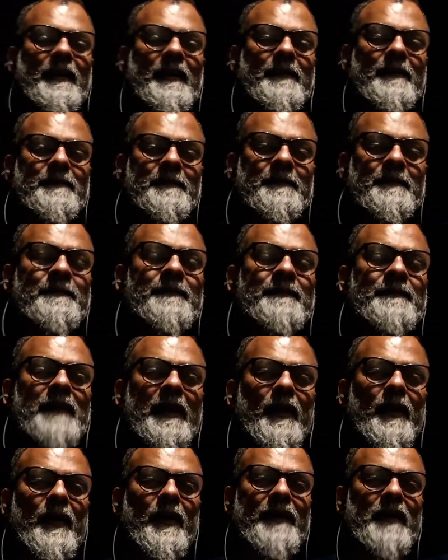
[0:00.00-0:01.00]

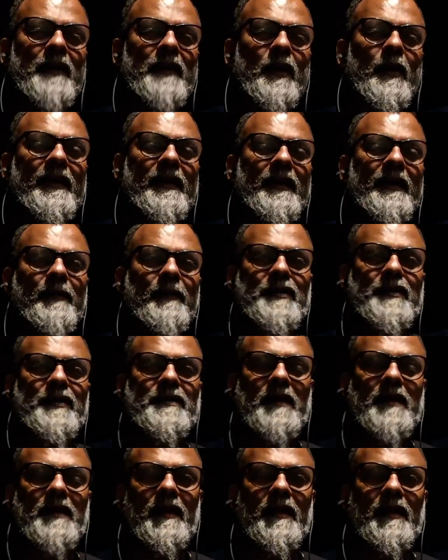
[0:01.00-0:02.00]
It's a quite
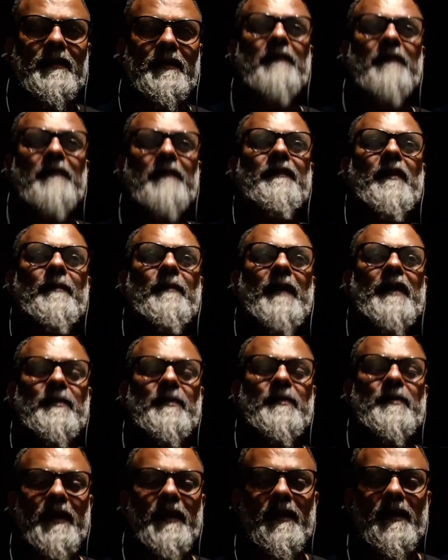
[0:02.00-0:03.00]
emotional thing for me to
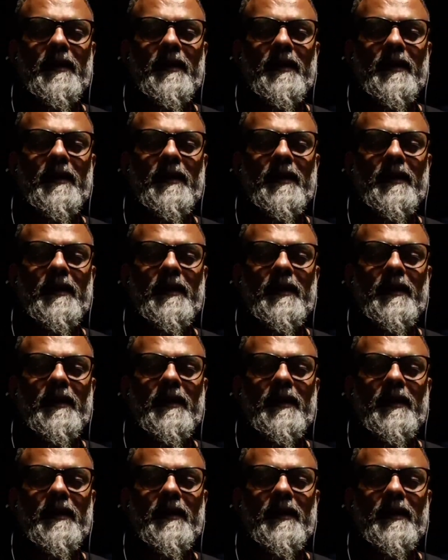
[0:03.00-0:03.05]
be here